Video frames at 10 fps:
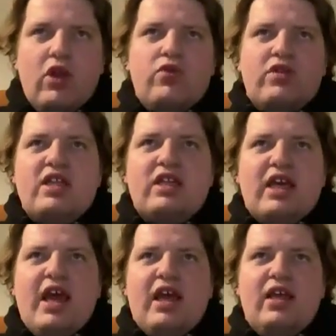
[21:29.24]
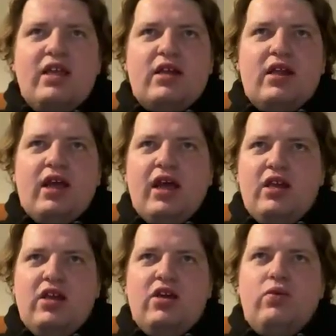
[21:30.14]
didn't get it. Like
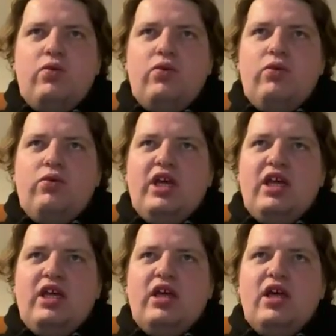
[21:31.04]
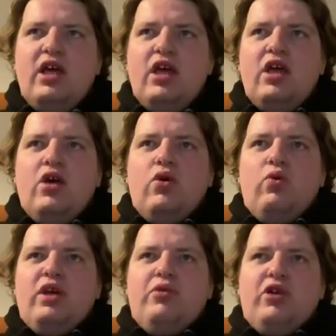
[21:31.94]
we
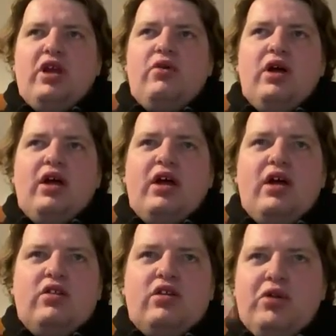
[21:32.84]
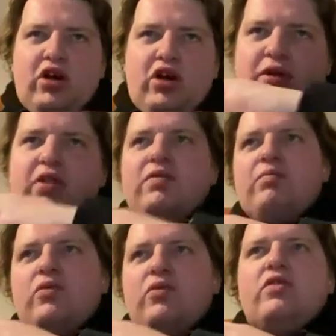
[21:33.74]
put out the pod
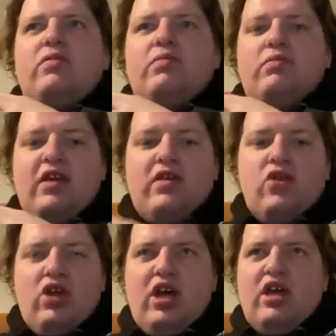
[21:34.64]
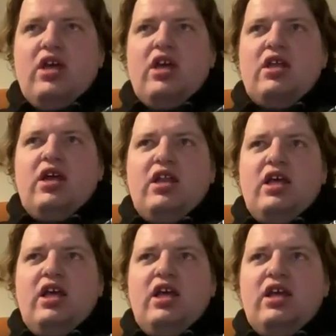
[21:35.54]
with ACJ, and
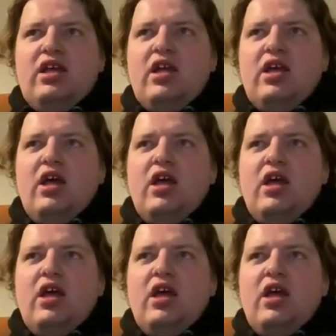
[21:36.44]
he